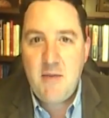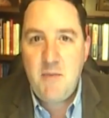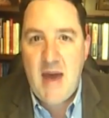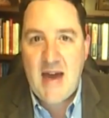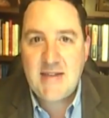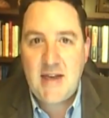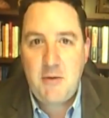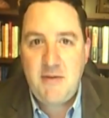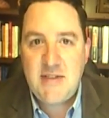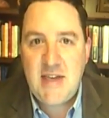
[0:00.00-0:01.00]
impacts like
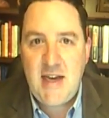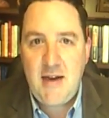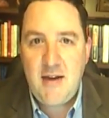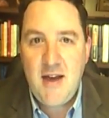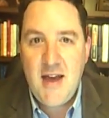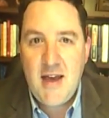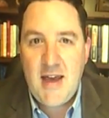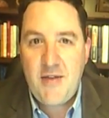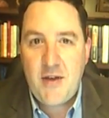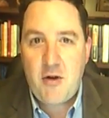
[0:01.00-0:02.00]
we've seen
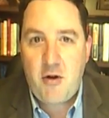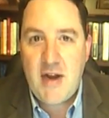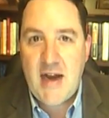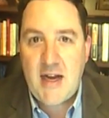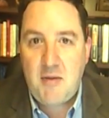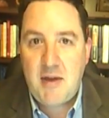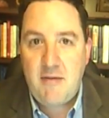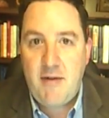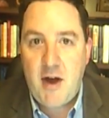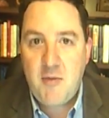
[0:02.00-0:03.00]
in the current
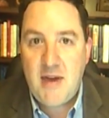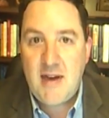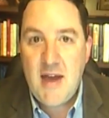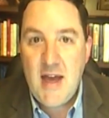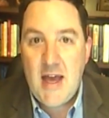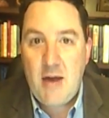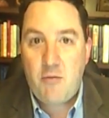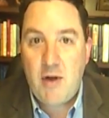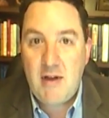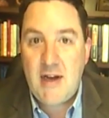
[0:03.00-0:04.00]
economic environment. It
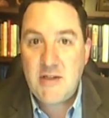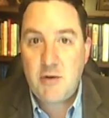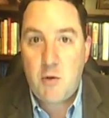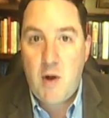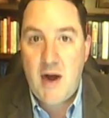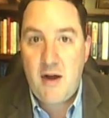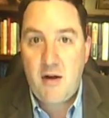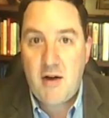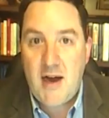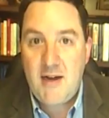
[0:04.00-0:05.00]
really does
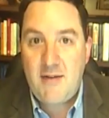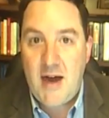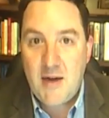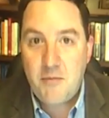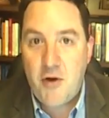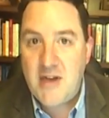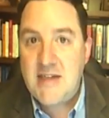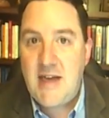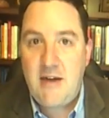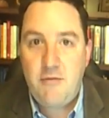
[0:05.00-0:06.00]
require kind of
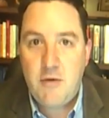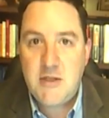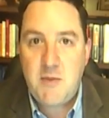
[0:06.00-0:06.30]
unprecedented